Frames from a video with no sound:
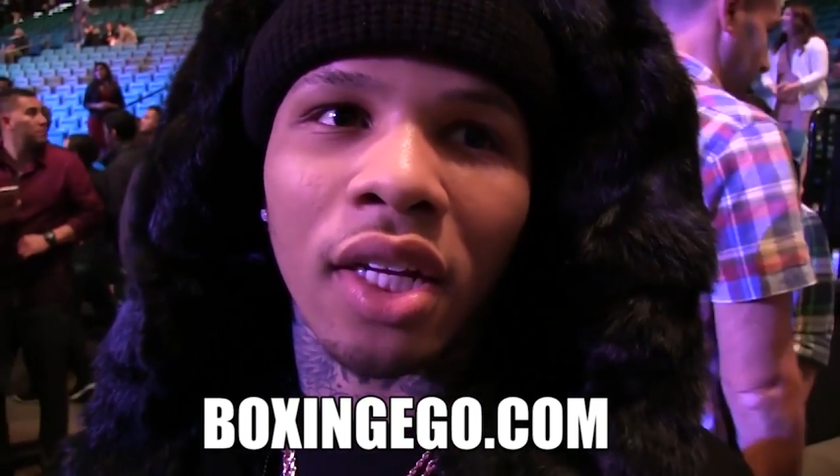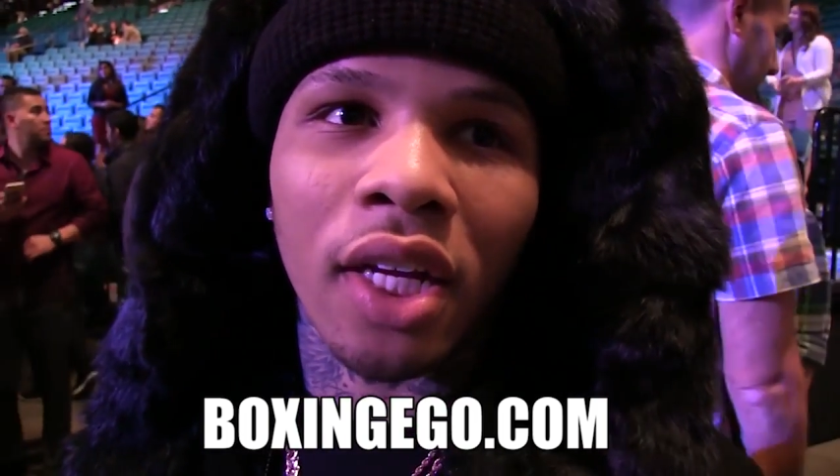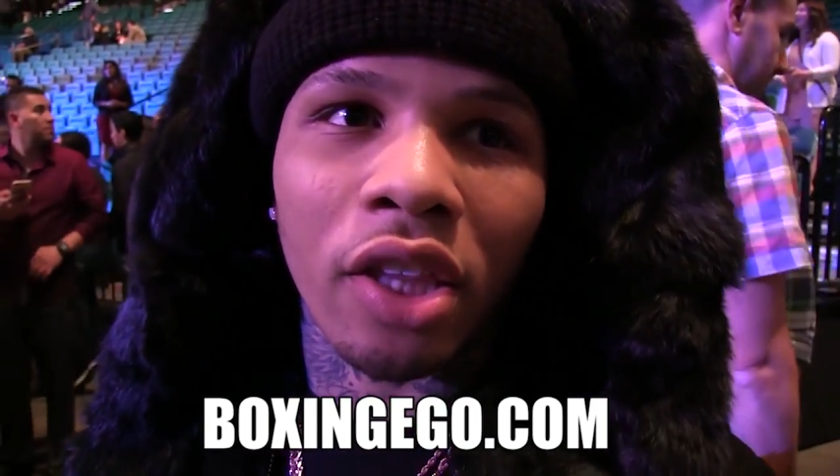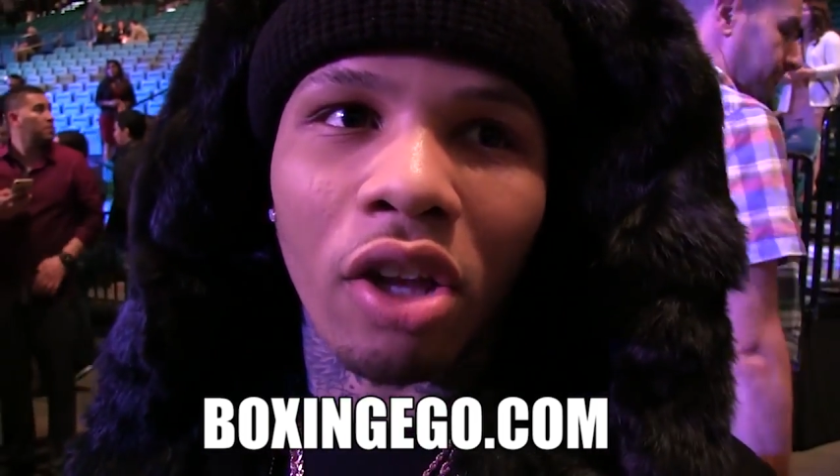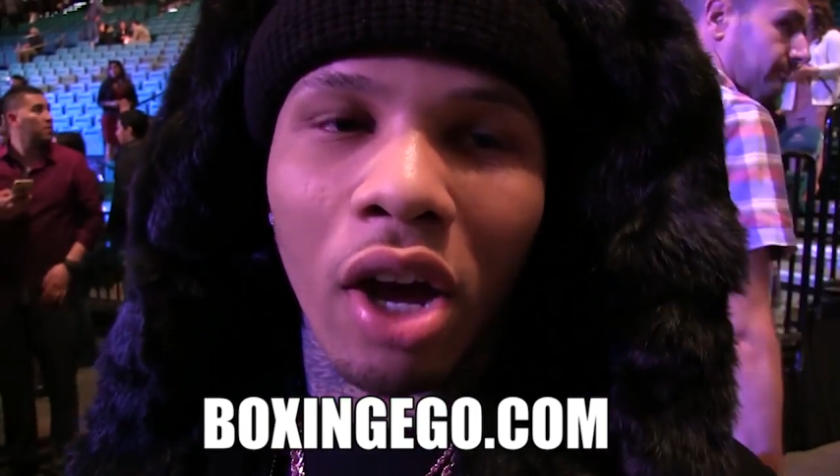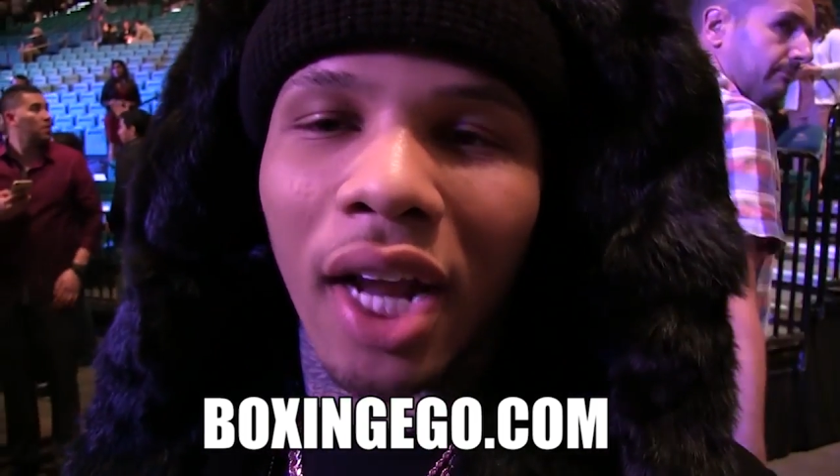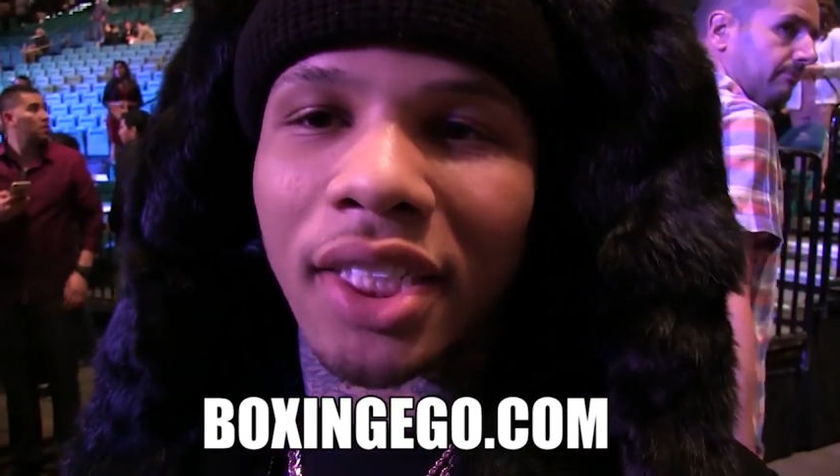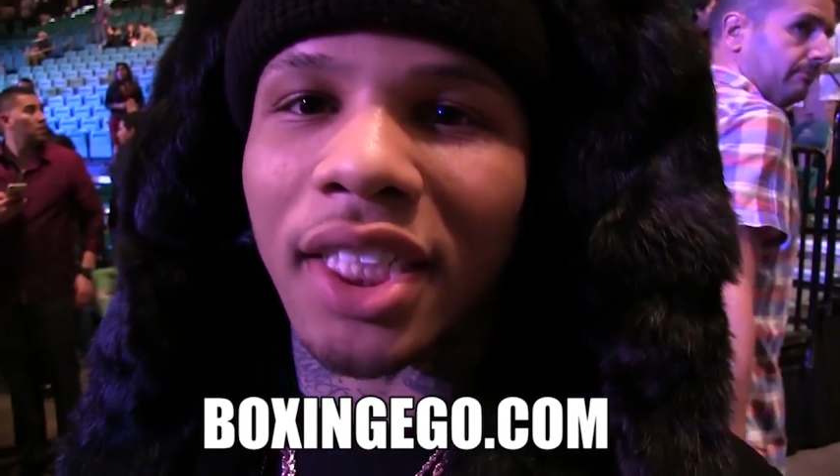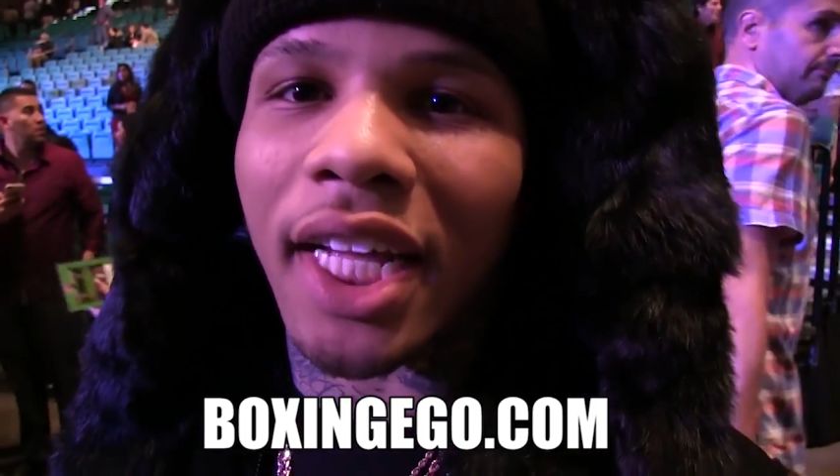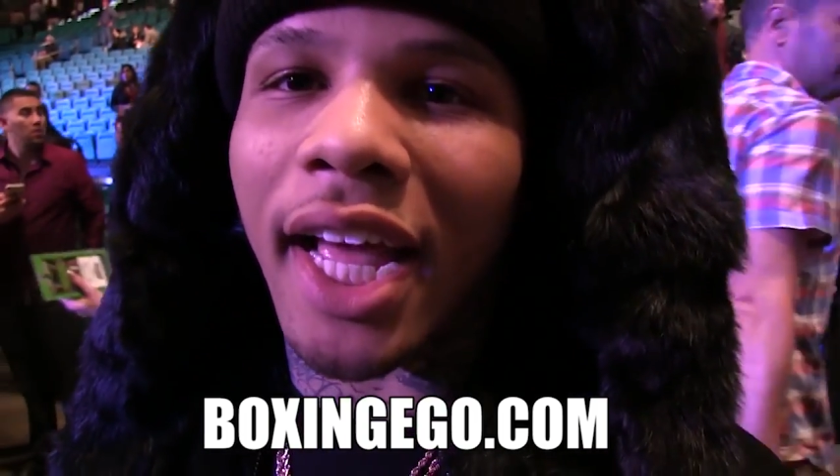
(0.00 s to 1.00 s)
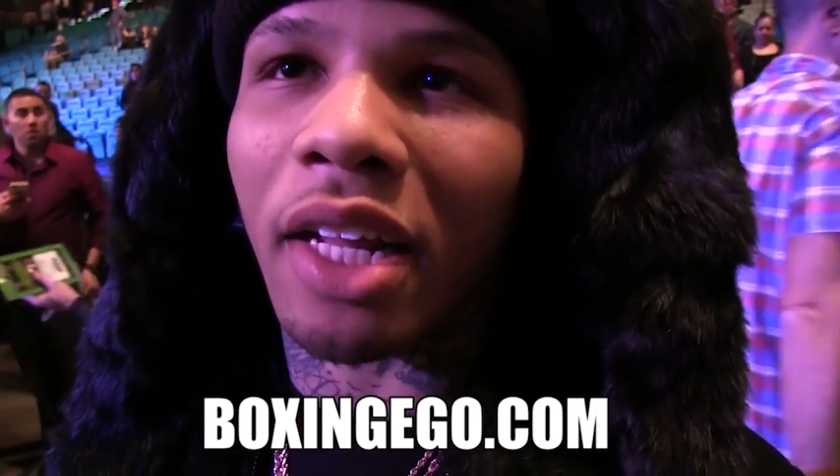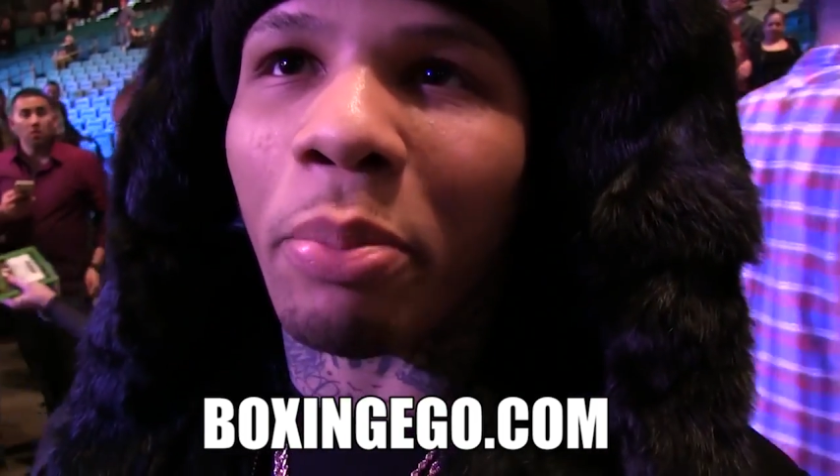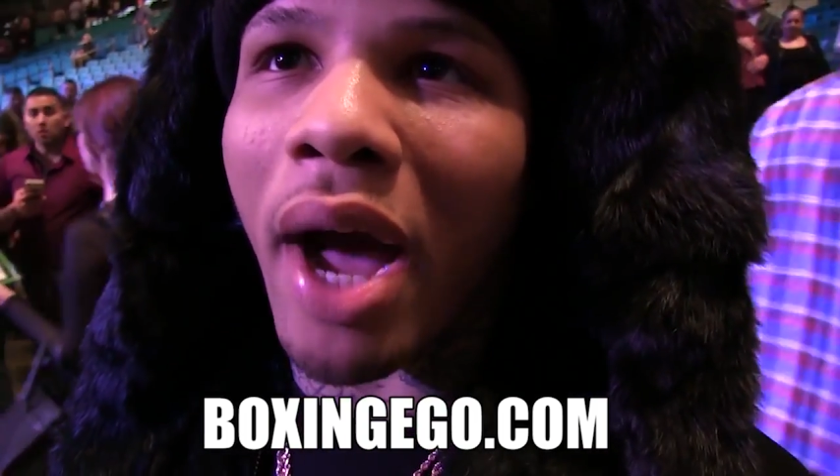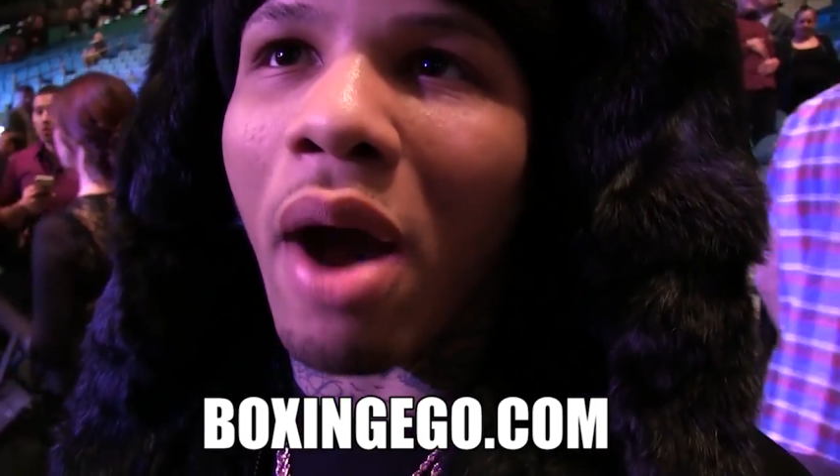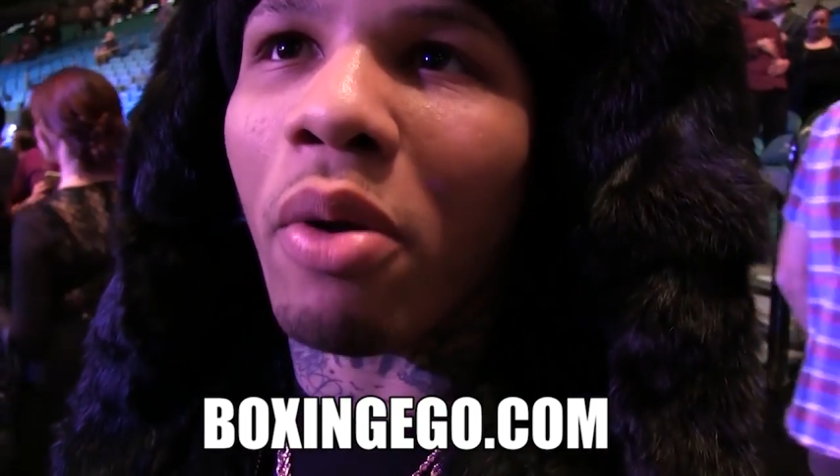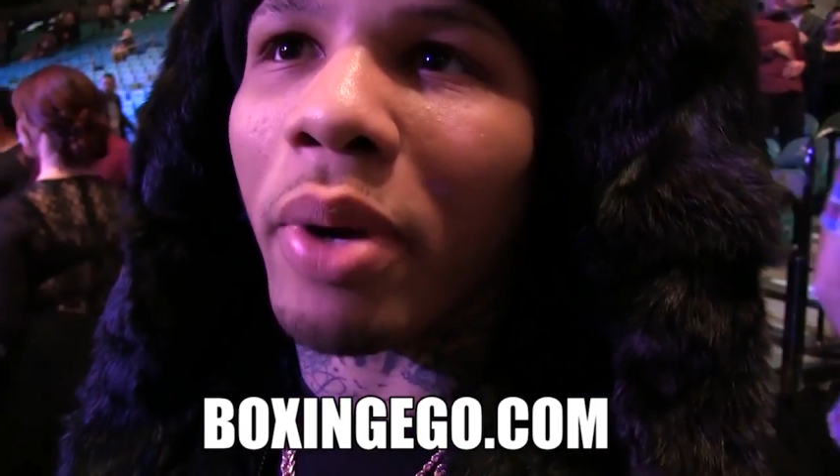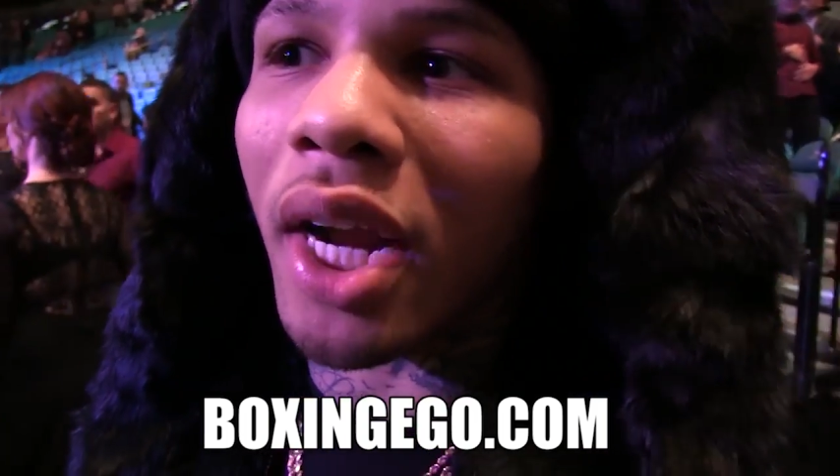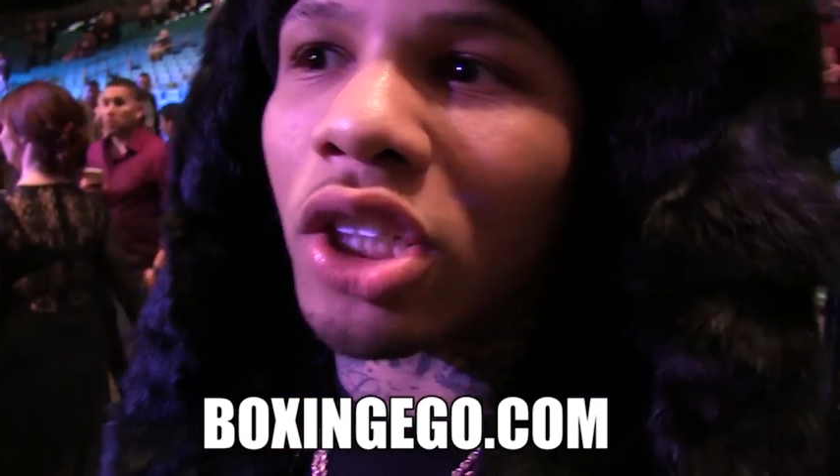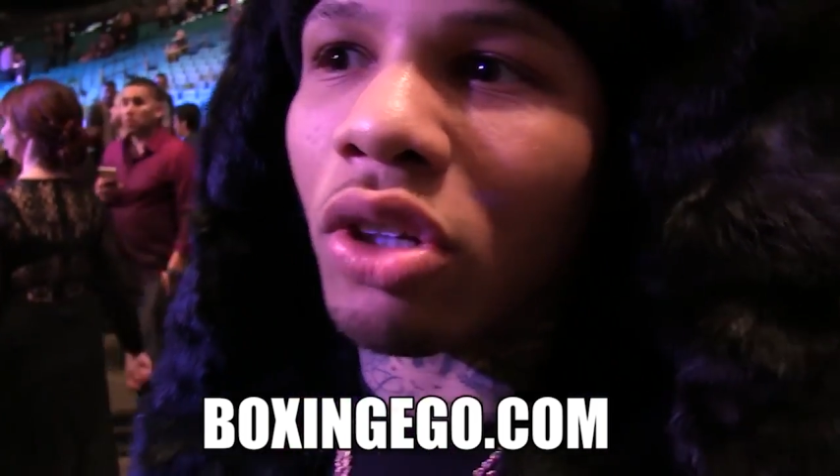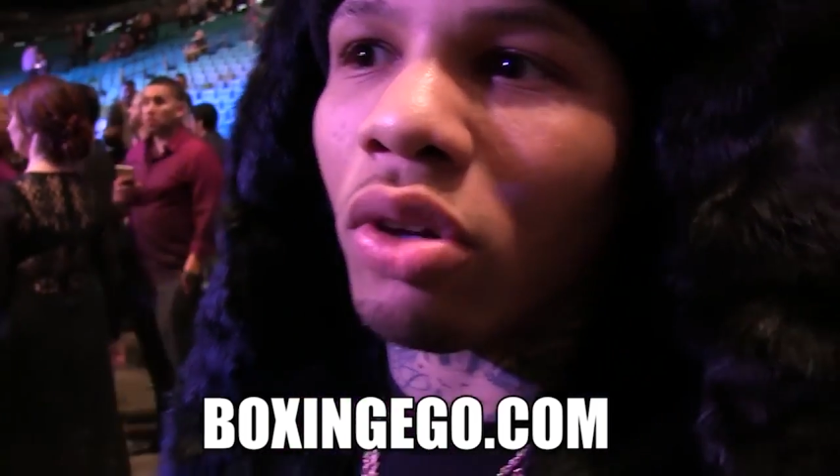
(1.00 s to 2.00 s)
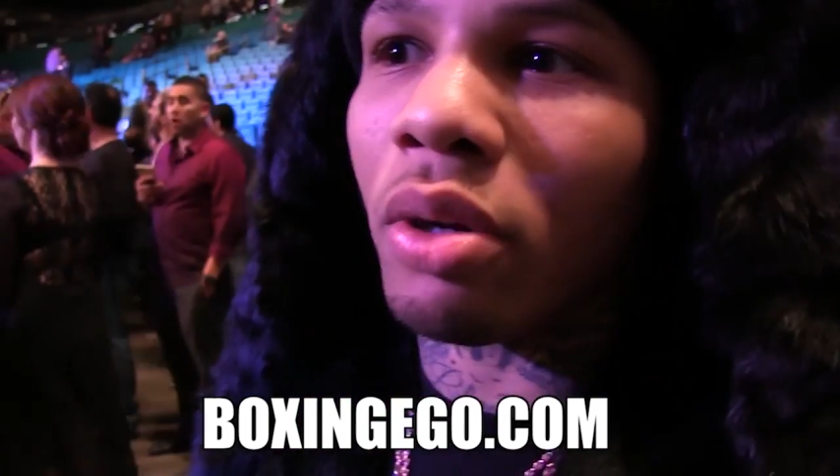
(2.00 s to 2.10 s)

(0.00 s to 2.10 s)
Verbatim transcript: might fight Jesus Cuellar,